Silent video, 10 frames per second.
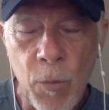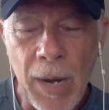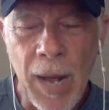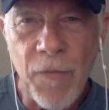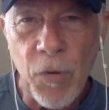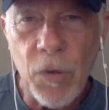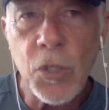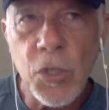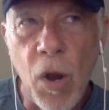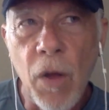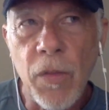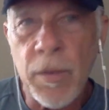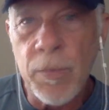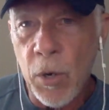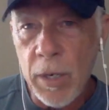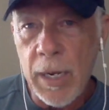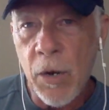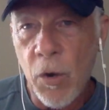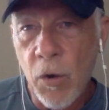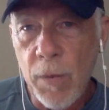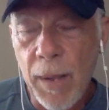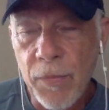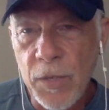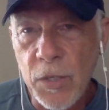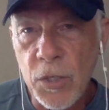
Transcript: when I first saw the book and heard about this